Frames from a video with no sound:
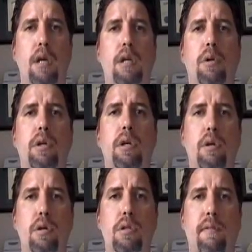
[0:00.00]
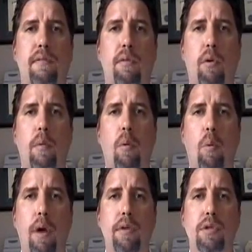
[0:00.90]
you will use form
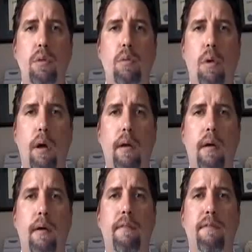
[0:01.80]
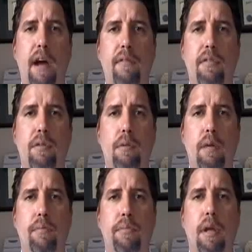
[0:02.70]
12153,